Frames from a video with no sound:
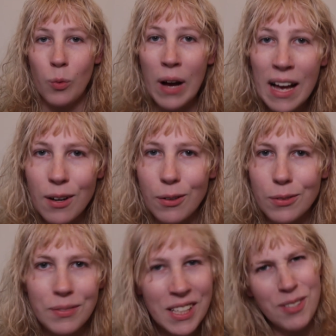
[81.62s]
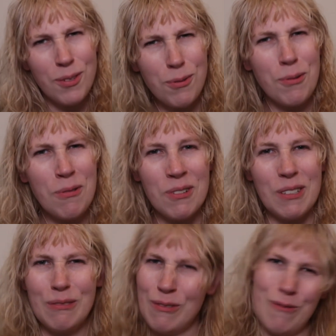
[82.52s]
Wow, that's so
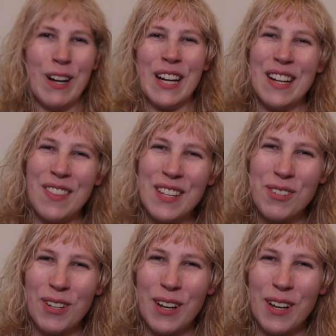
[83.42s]
cool. What kind of things are